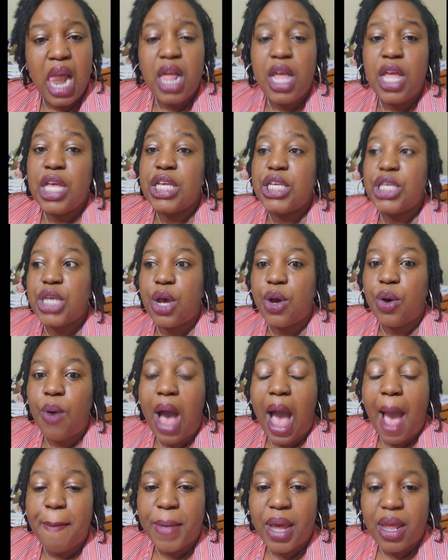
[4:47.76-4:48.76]
So
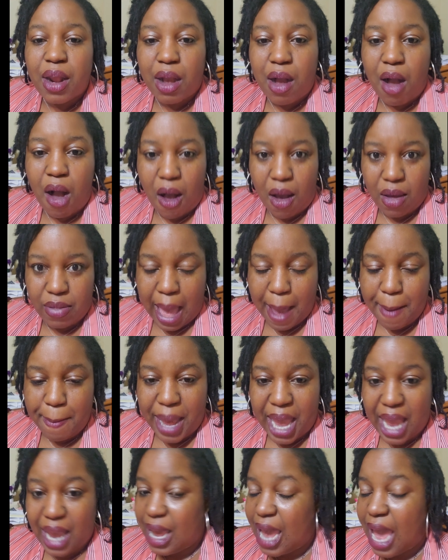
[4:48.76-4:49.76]
I'm going to call that
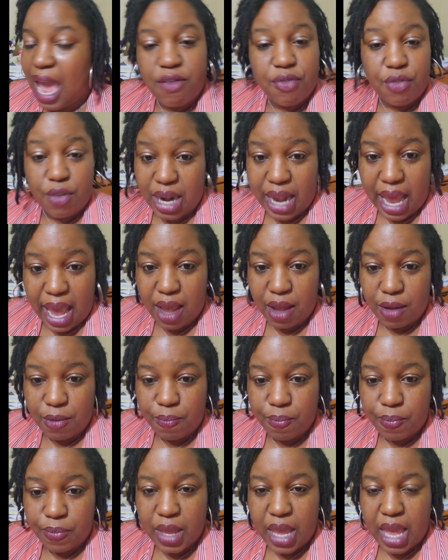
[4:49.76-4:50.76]
bank every day.
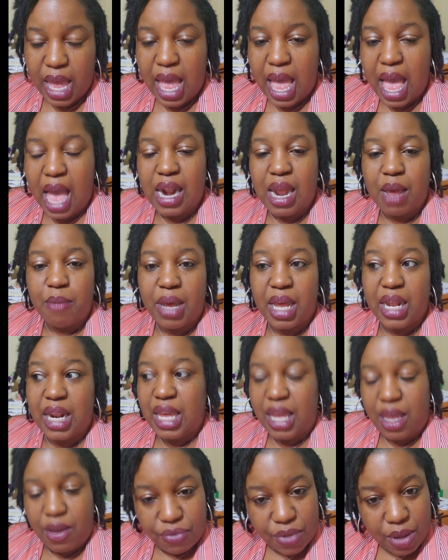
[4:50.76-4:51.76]
And I'm going to
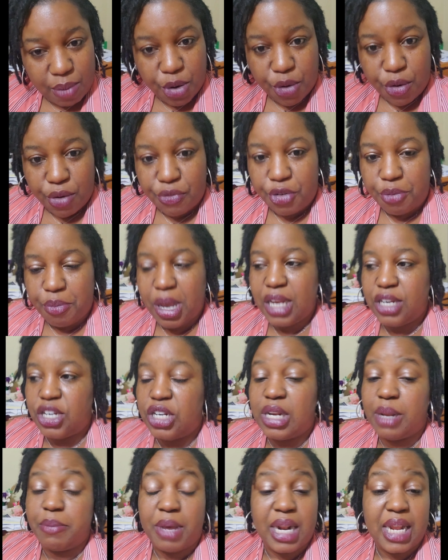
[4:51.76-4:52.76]
give them your
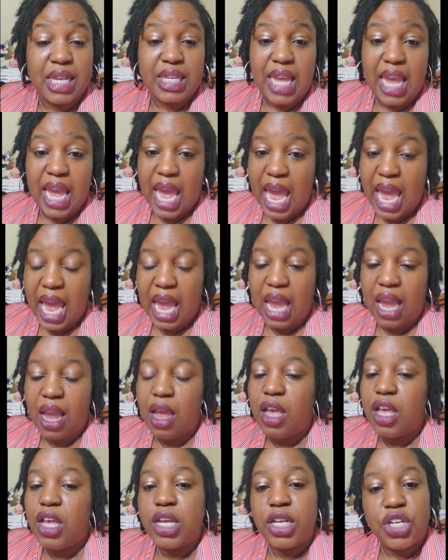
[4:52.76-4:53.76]
information. I'm going to say, hey,
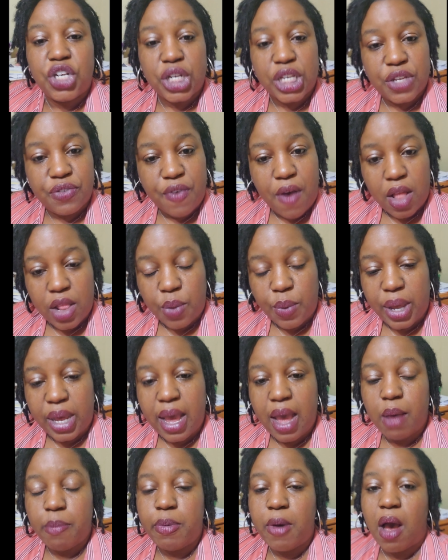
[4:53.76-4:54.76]
just following
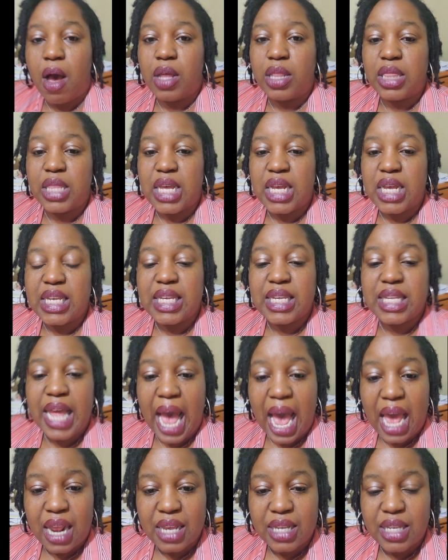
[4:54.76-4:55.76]
up on the
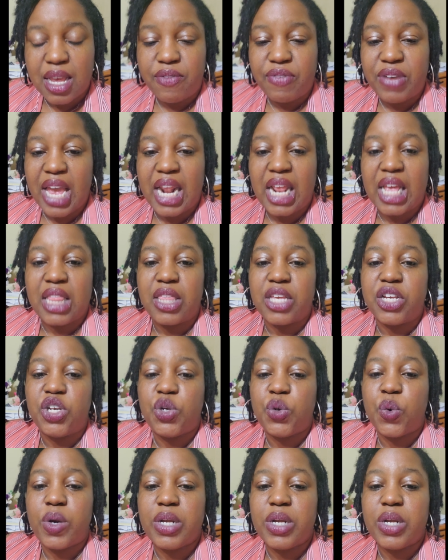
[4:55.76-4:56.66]
status of getting the short